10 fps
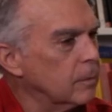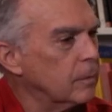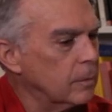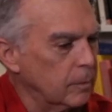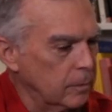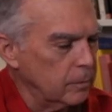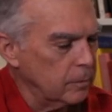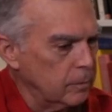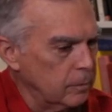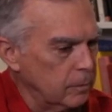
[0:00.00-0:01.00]

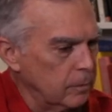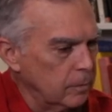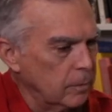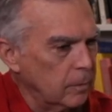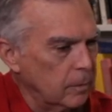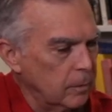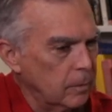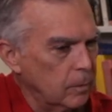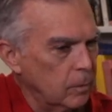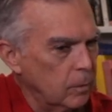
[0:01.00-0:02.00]

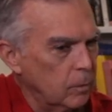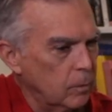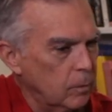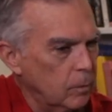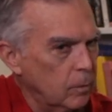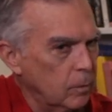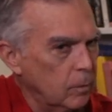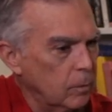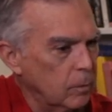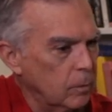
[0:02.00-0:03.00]

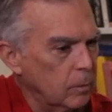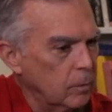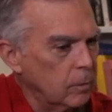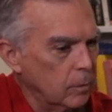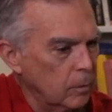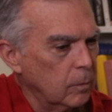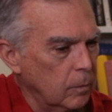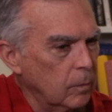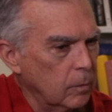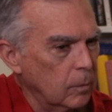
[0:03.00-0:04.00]

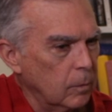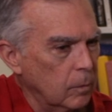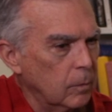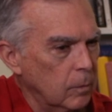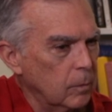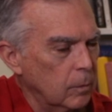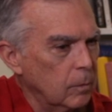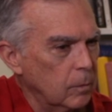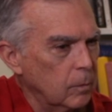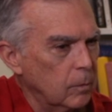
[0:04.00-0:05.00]

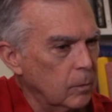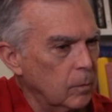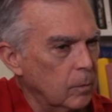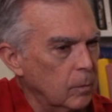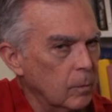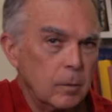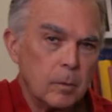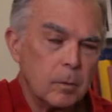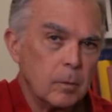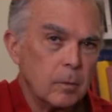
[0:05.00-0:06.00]

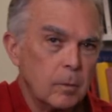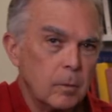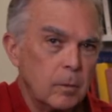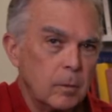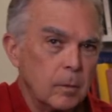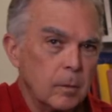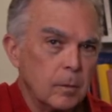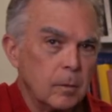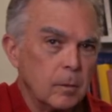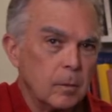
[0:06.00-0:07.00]

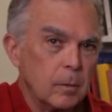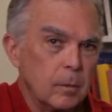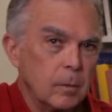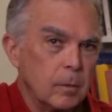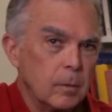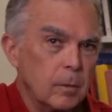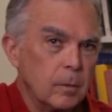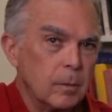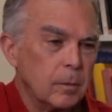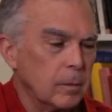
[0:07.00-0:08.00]
(not speaking)